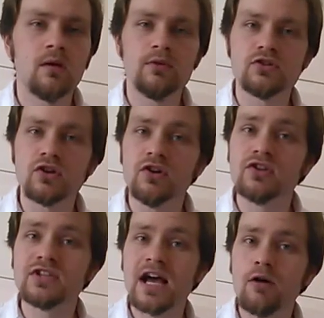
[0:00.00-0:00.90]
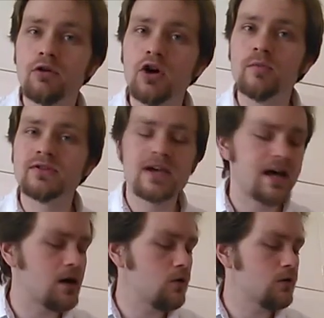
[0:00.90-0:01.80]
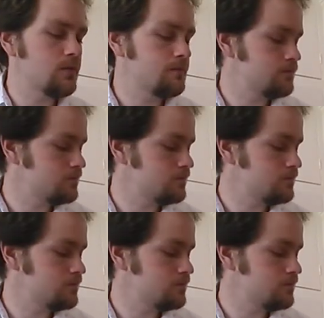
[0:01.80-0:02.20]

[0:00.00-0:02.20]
We just go down, up, down.